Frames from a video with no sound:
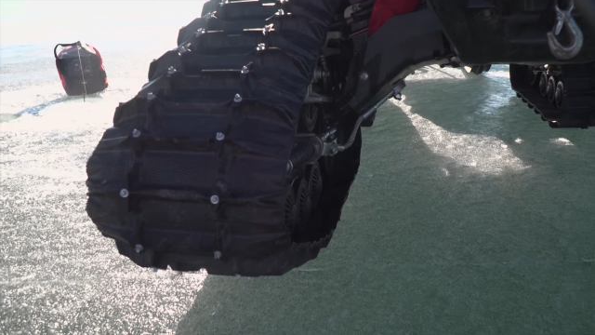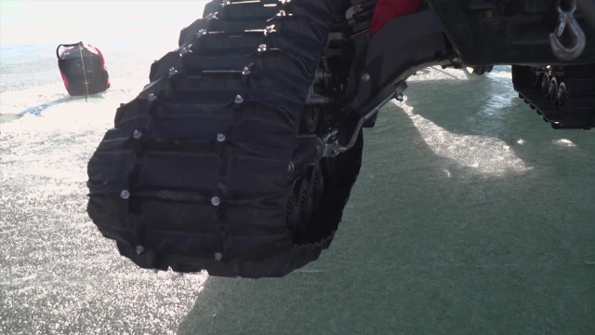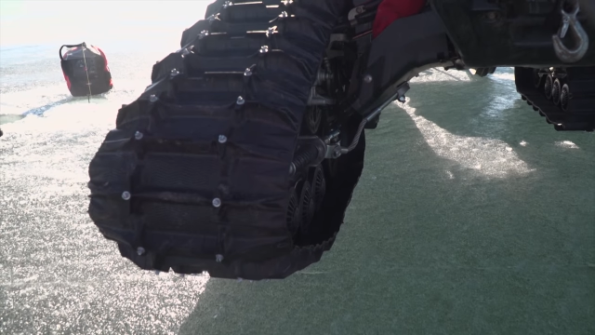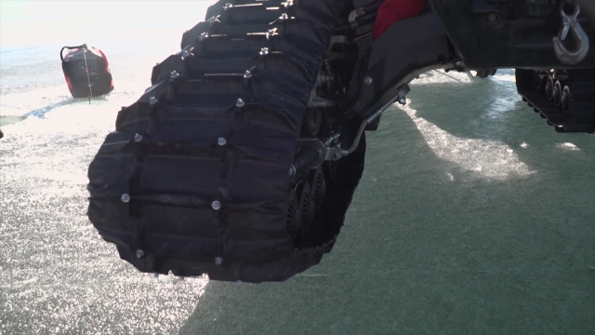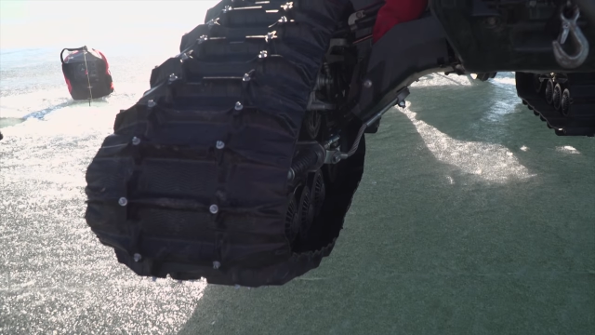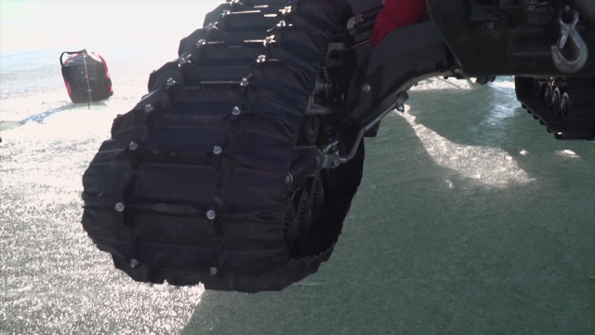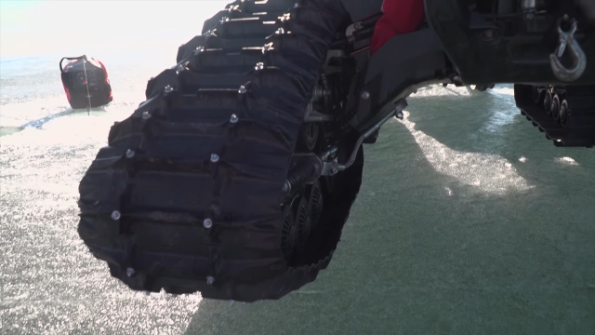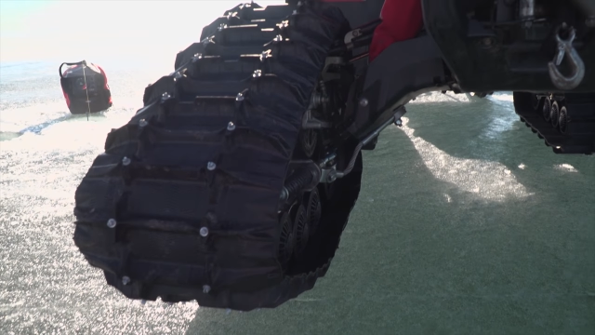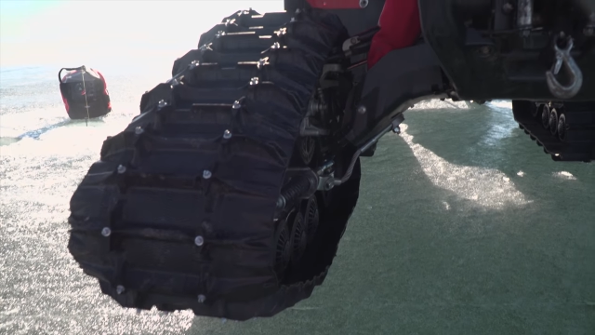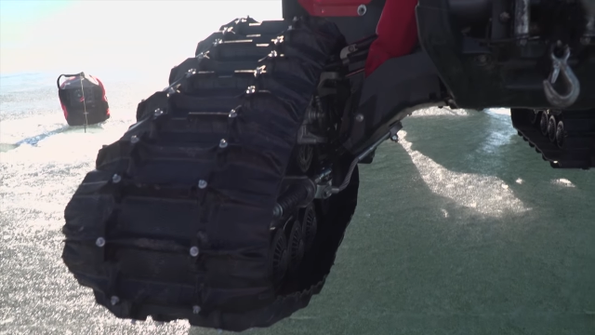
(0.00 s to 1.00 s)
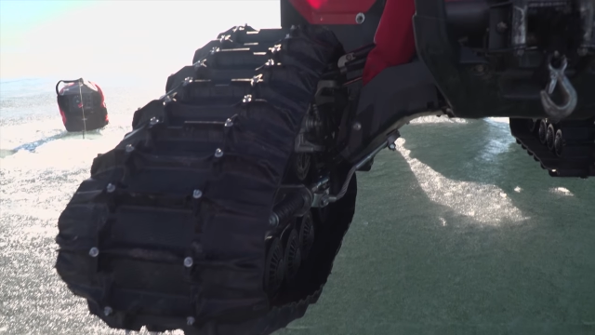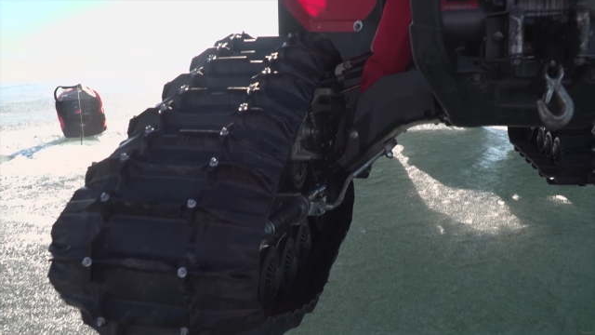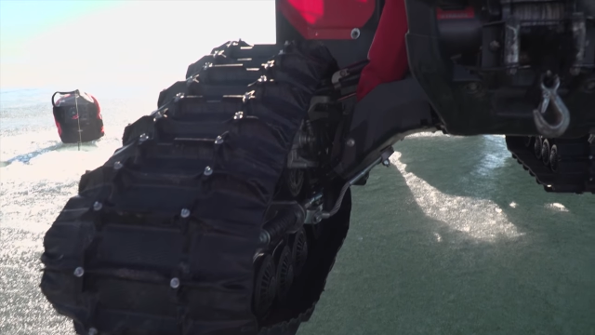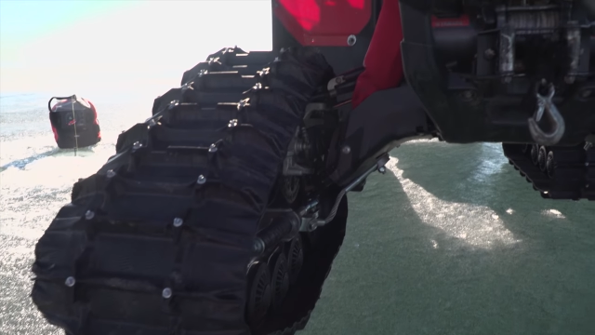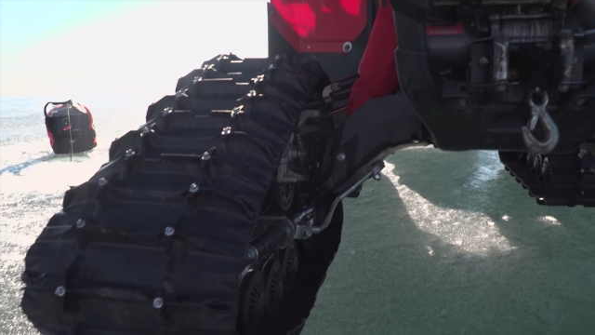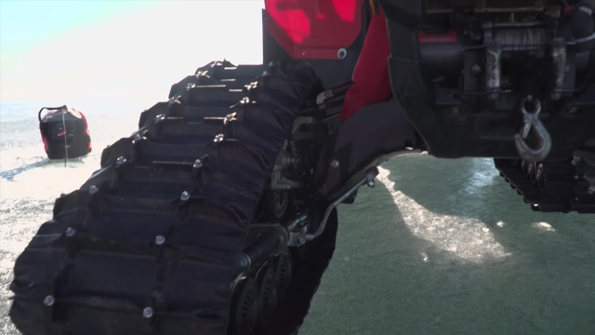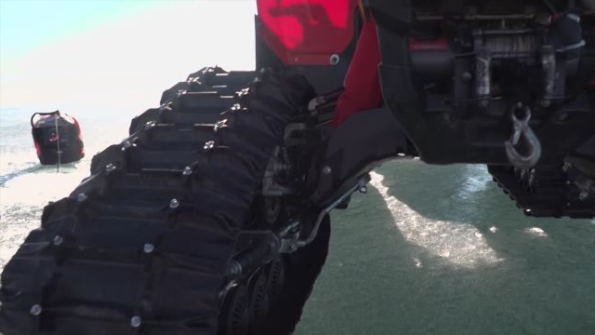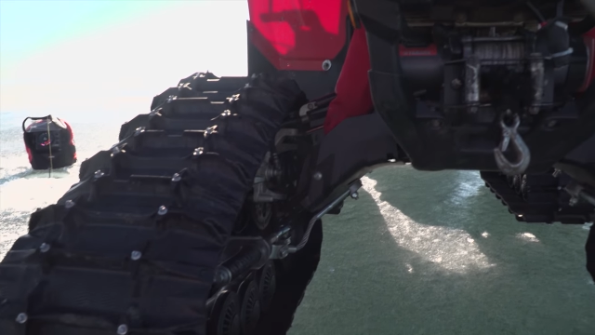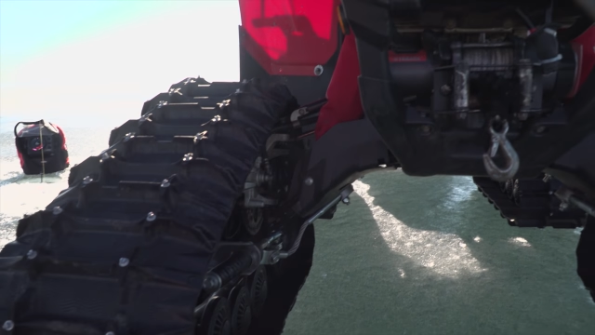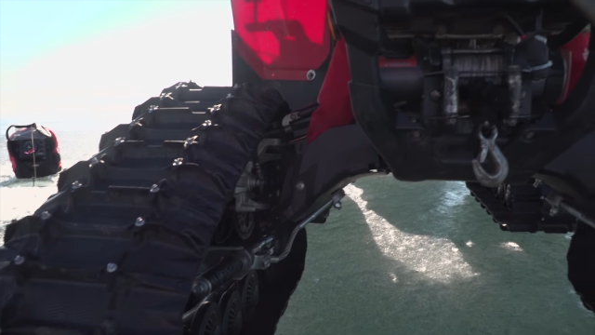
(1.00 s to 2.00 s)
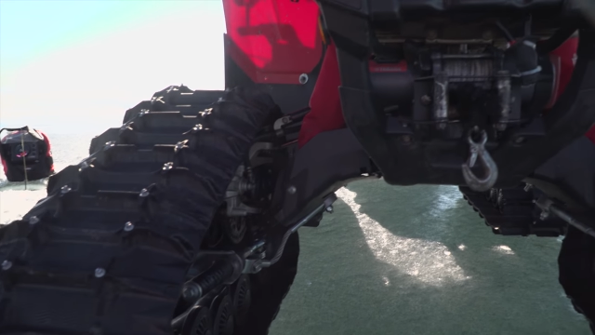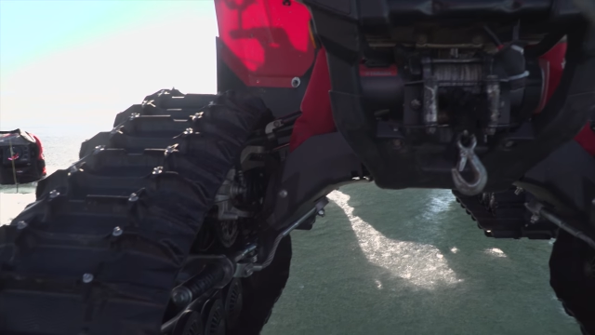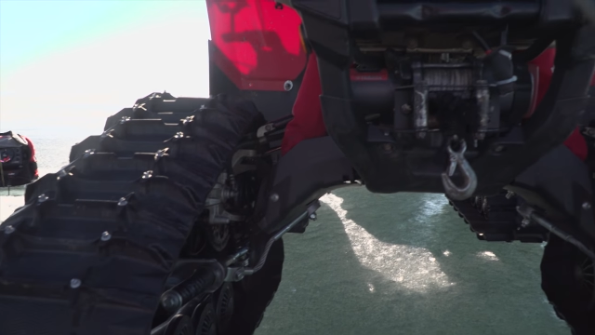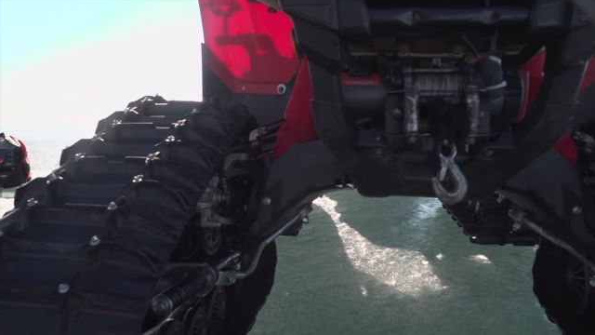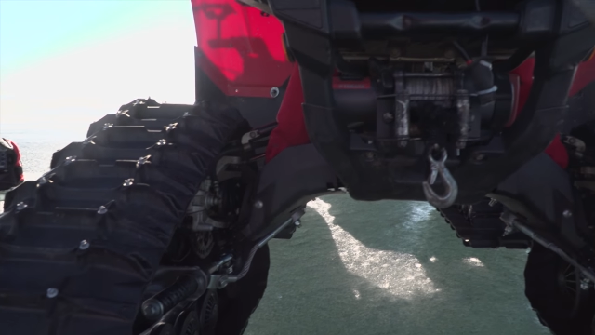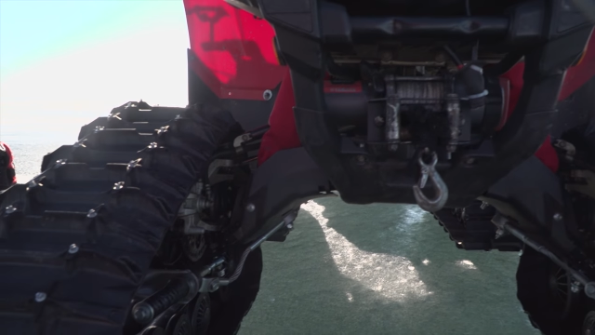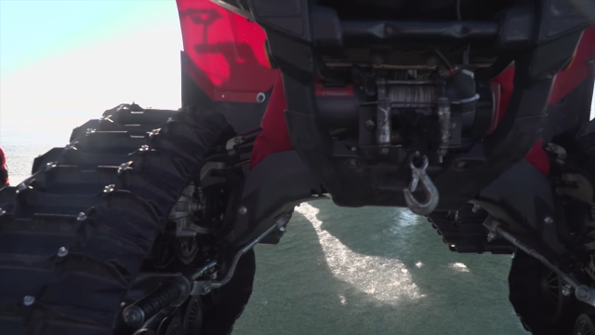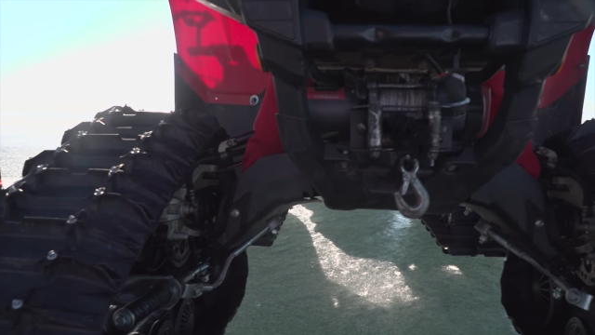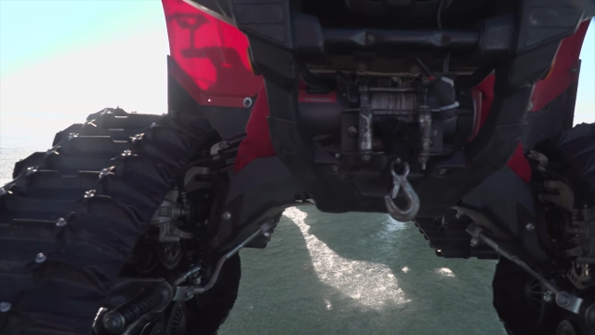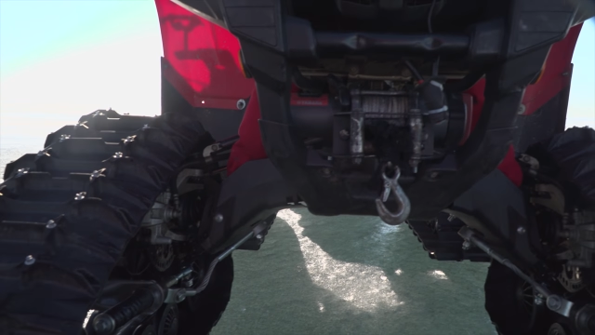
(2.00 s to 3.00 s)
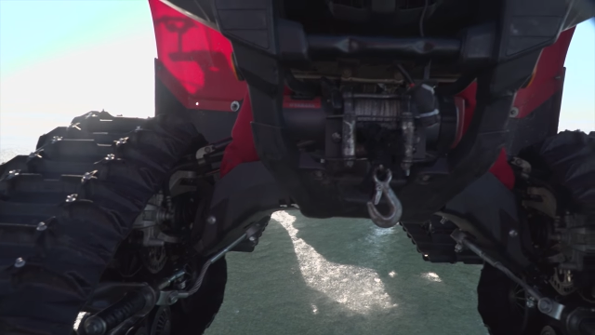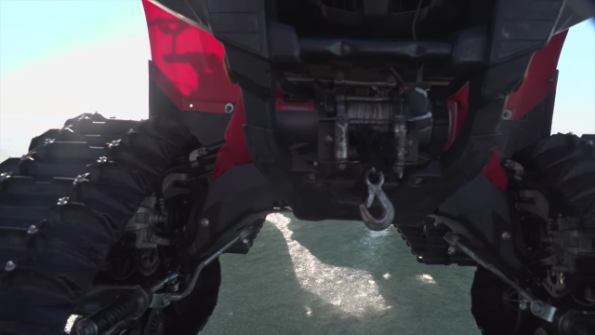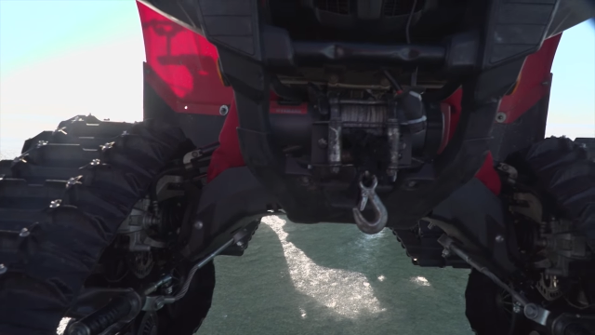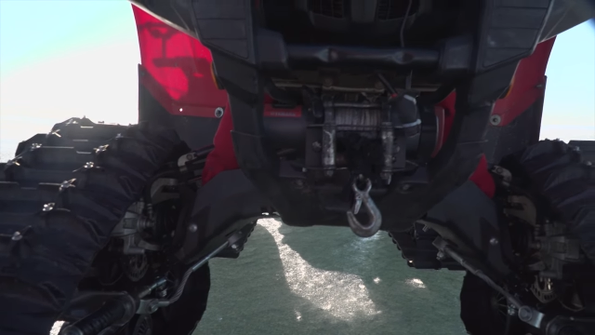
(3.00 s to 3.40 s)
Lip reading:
No face is visible, so there are no lips to read.